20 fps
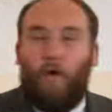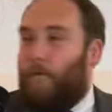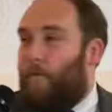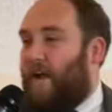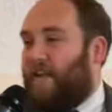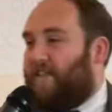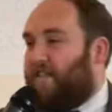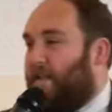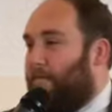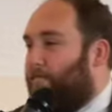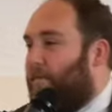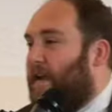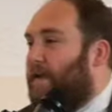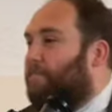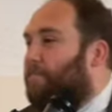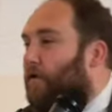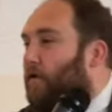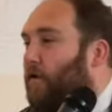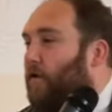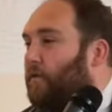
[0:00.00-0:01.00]
which the
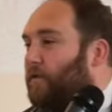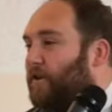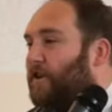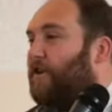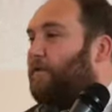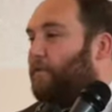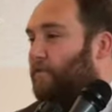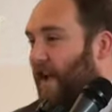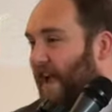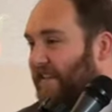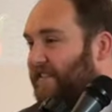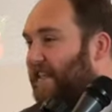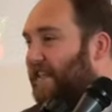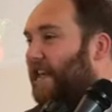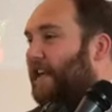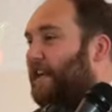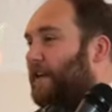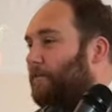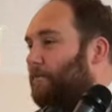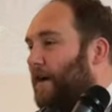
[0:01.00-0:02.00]
people would have
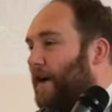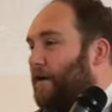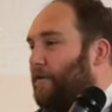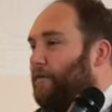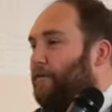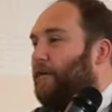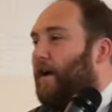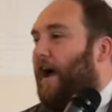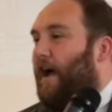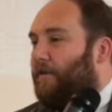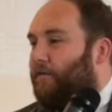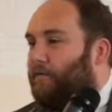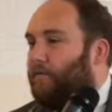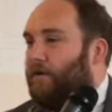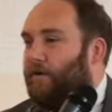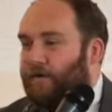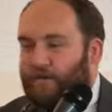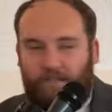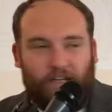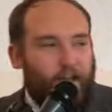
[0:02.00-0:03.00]
resonated with and
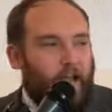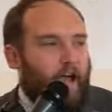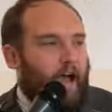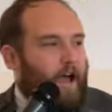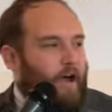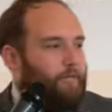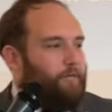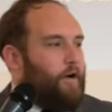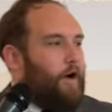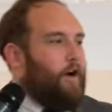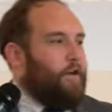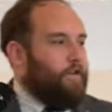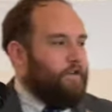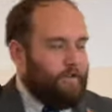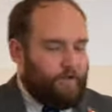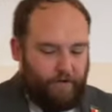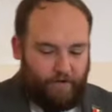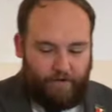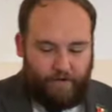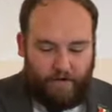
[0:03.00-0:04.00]
would have
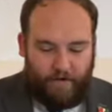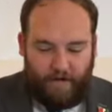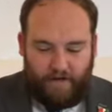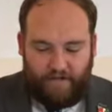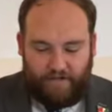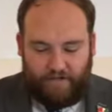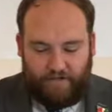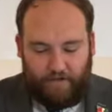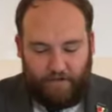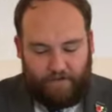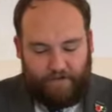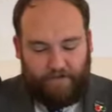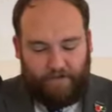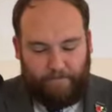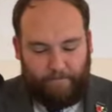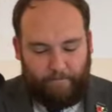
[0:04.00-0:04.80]
understood.